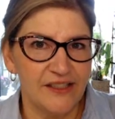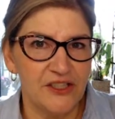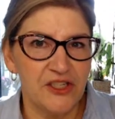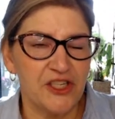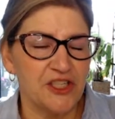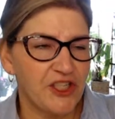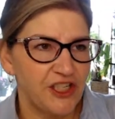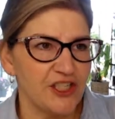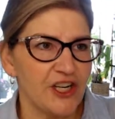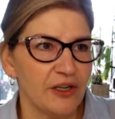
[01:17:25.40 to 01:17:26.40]
She's
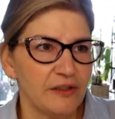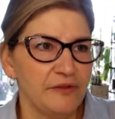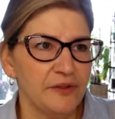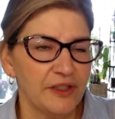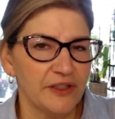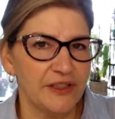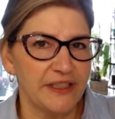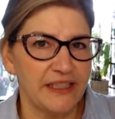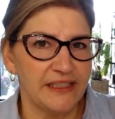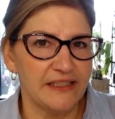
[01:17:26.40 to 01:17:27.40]
changing out her food
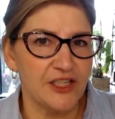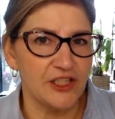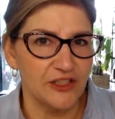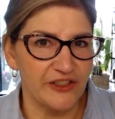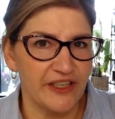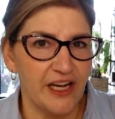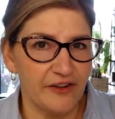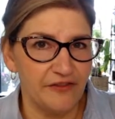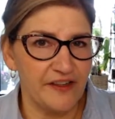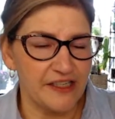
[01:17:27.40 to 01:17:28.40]
ingredients. She's learning how to
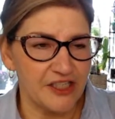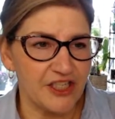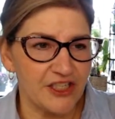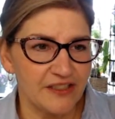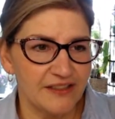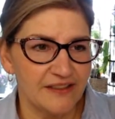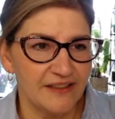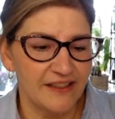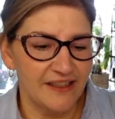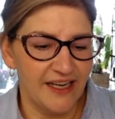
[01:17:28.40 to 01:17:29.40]
fish.
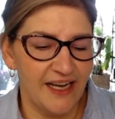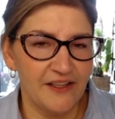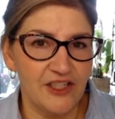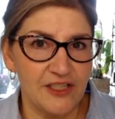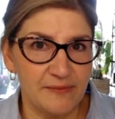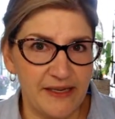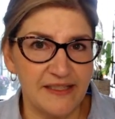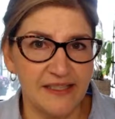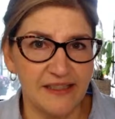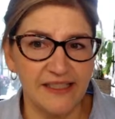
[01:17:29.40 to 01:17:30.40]
And then she's
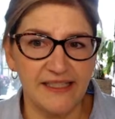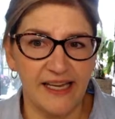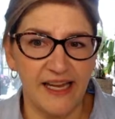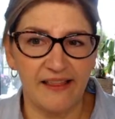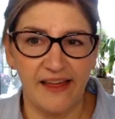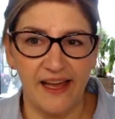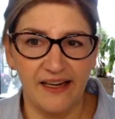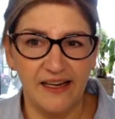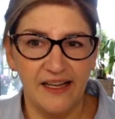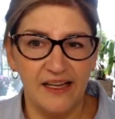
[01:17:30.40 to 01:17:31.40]
basically saying
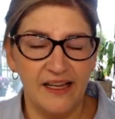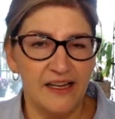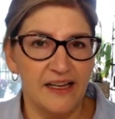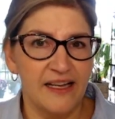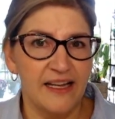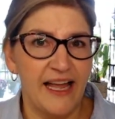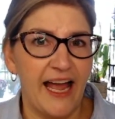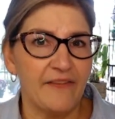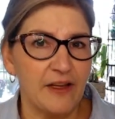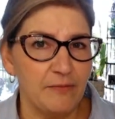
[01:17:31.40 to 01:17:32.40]
that
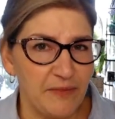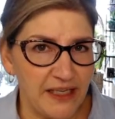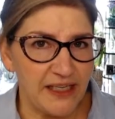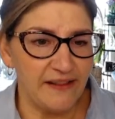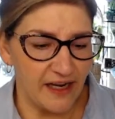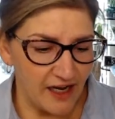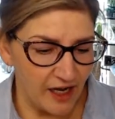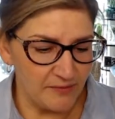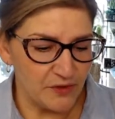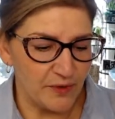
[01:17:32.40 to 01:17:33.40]
having me that
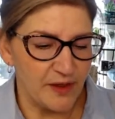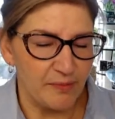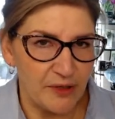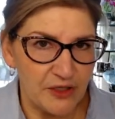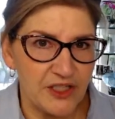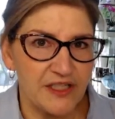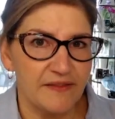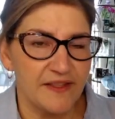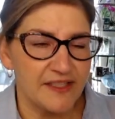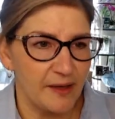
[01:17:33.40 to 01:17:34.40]
comes with the purchase
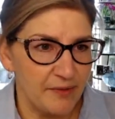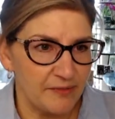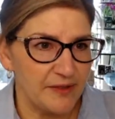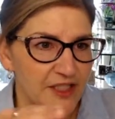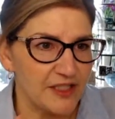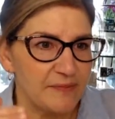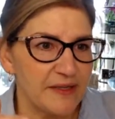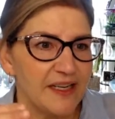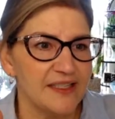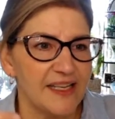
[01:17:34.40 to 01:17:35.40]
of the supplements, just
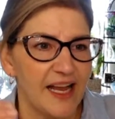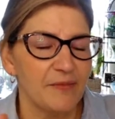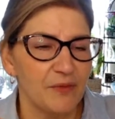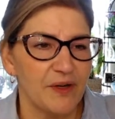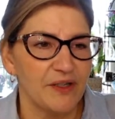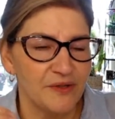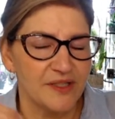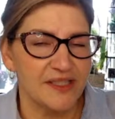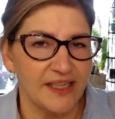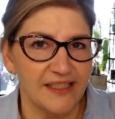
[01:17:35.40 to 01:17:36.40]
because I'm the one who
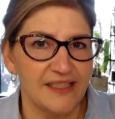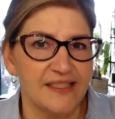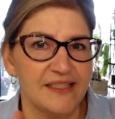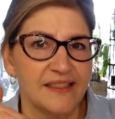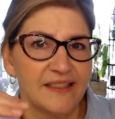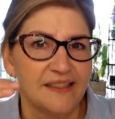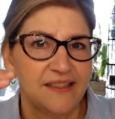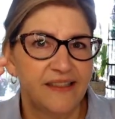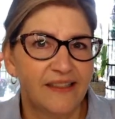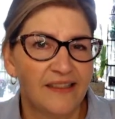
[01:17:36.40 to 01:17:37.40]
studies
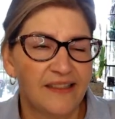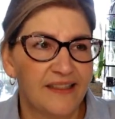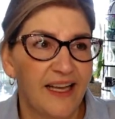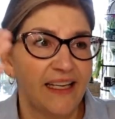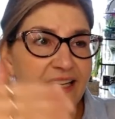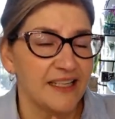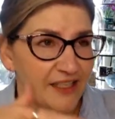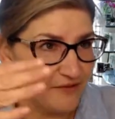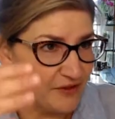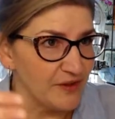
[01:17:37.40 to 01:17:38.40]
and can
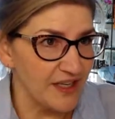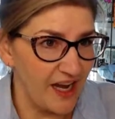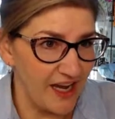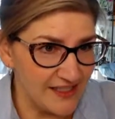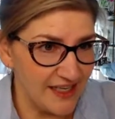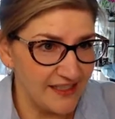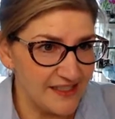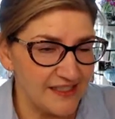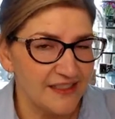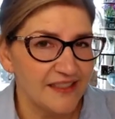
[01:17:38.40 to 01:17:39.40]
give you the content,